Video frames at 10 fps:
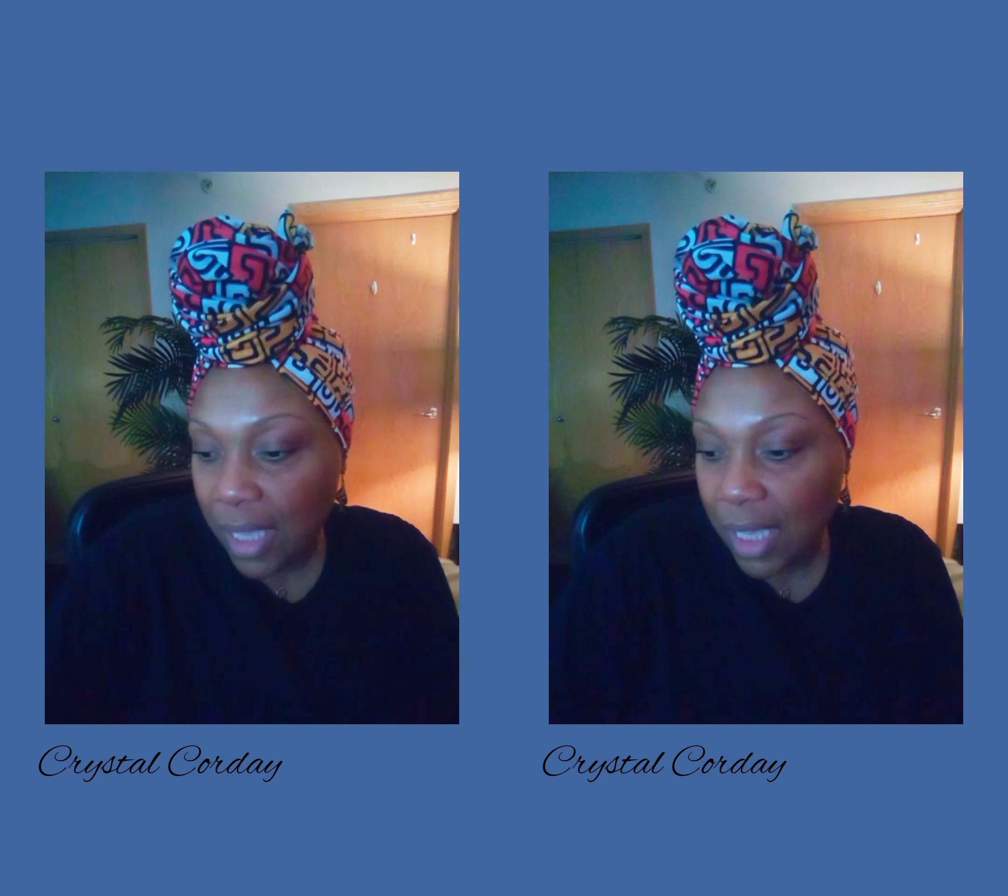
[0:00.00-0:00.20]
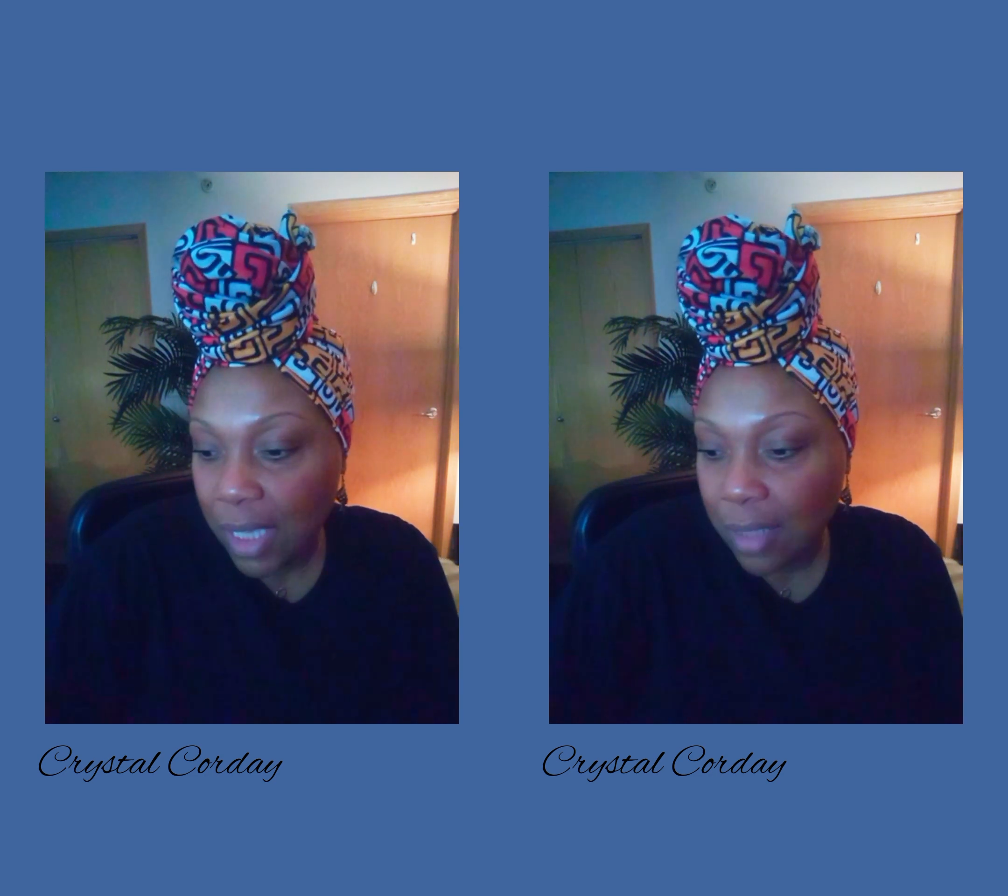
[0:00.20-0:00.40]

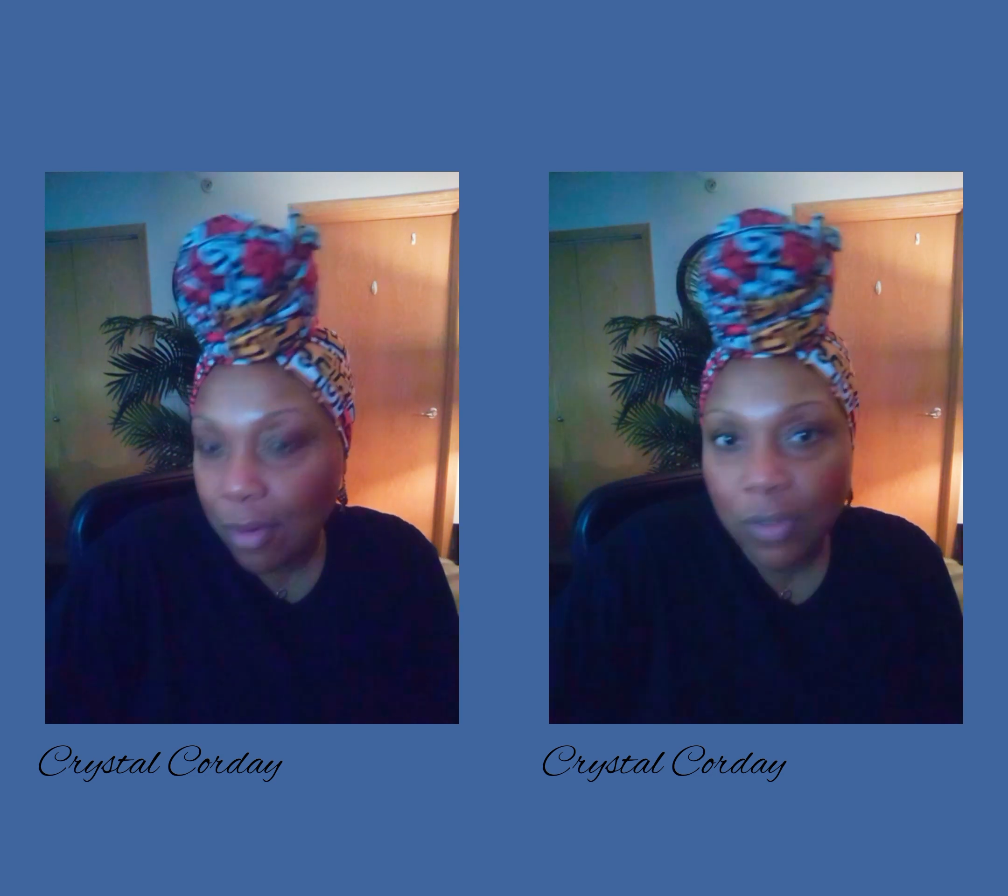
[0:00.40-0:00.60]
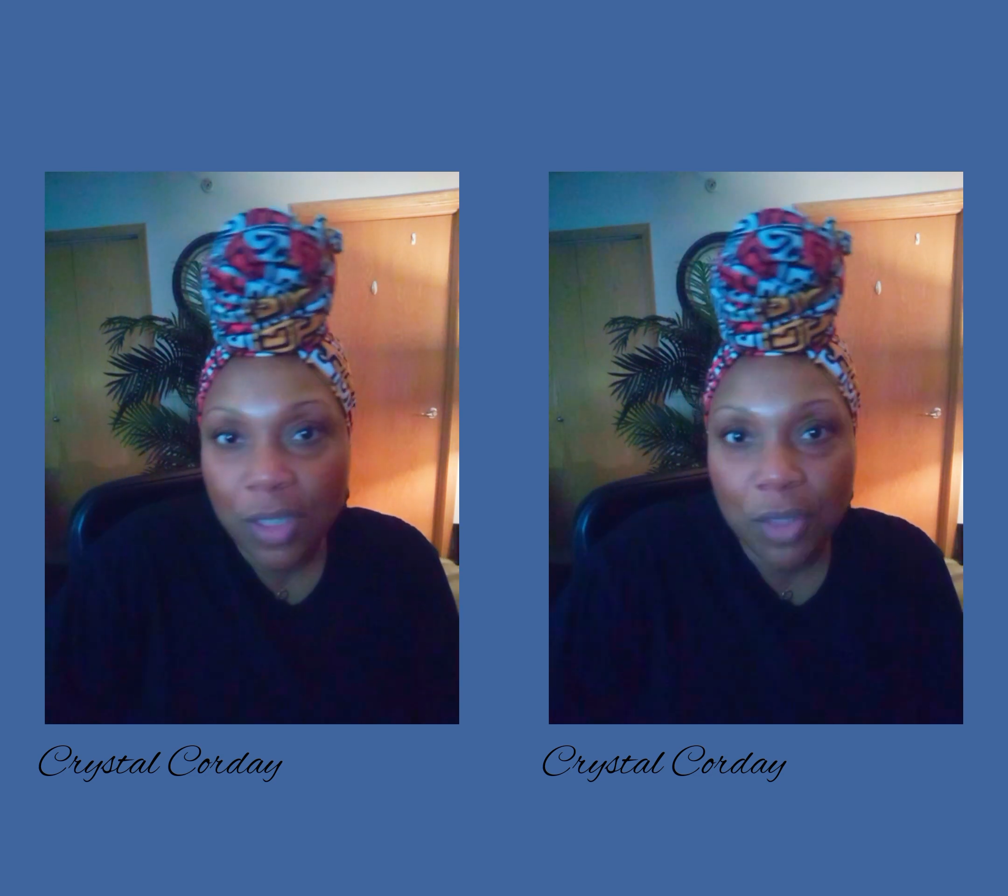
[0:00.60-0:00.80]
hand.
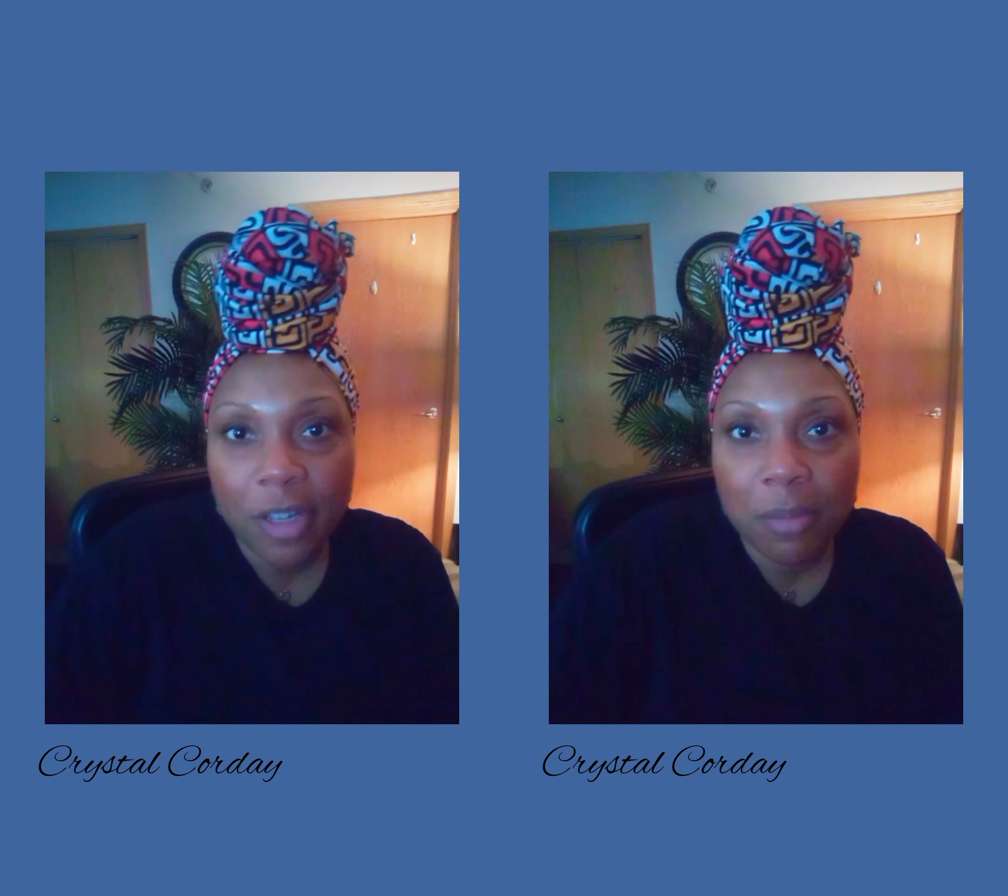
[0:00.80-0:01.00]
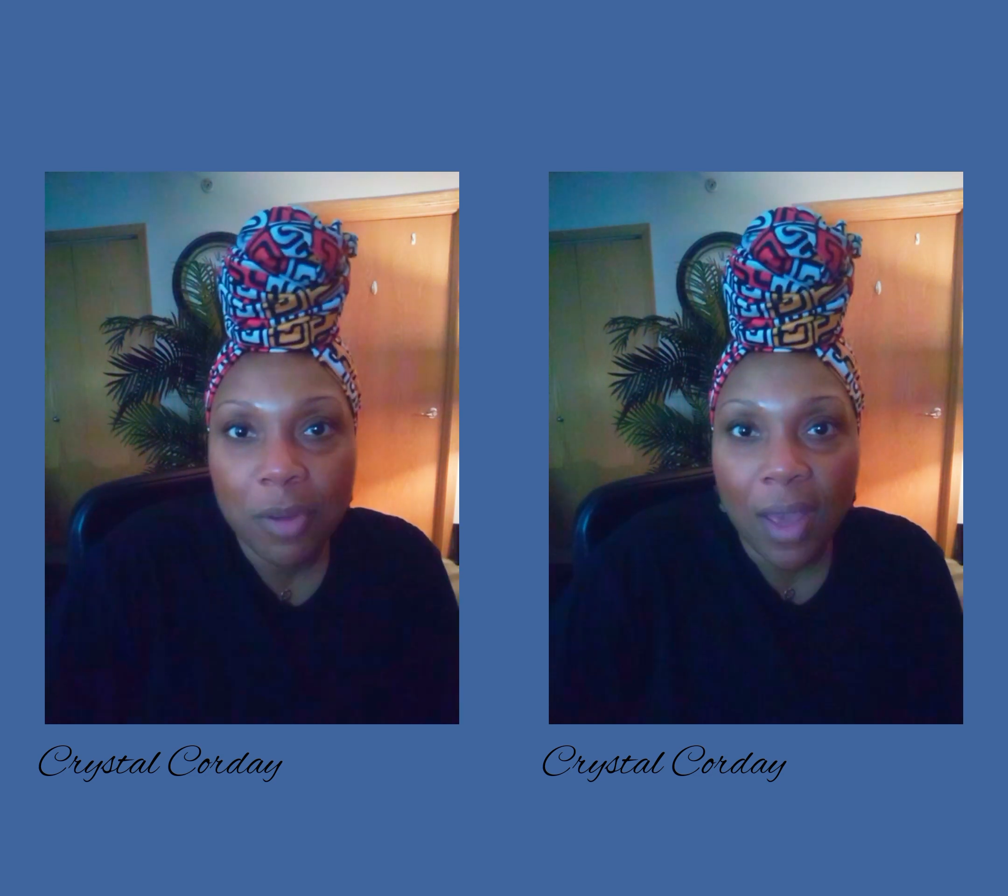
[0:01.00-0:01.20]
Hopefully you
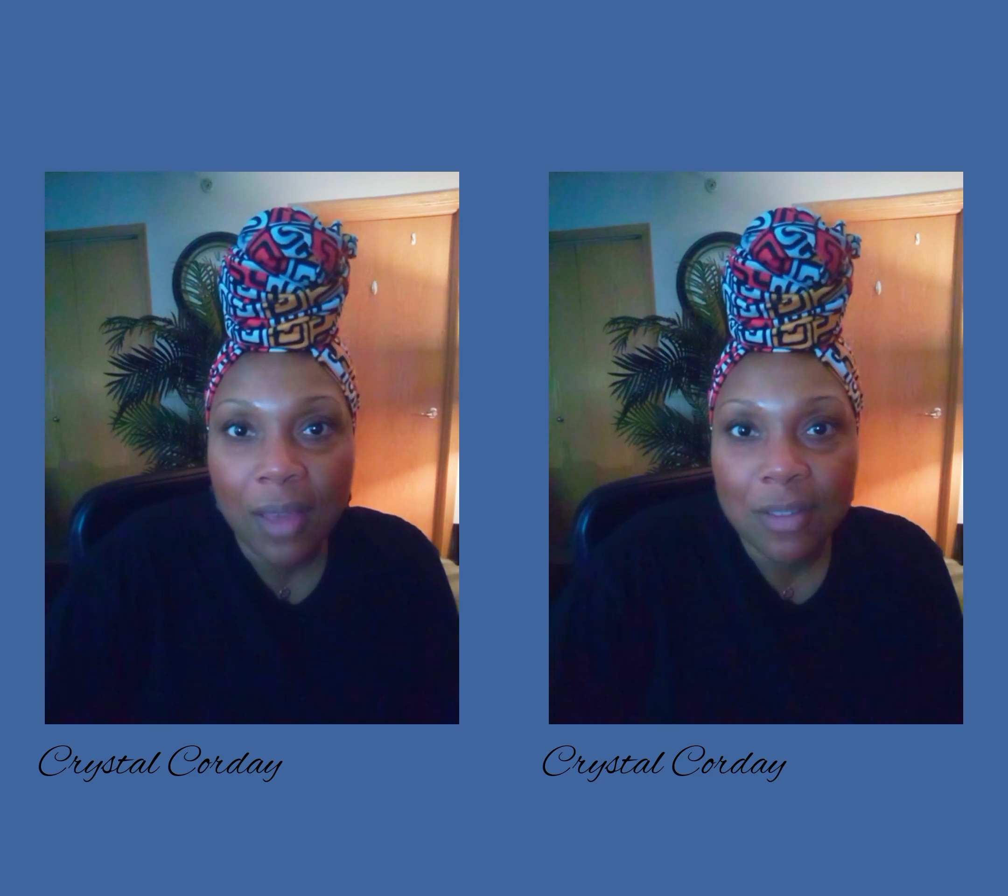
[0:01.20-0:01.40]
can hear me okay.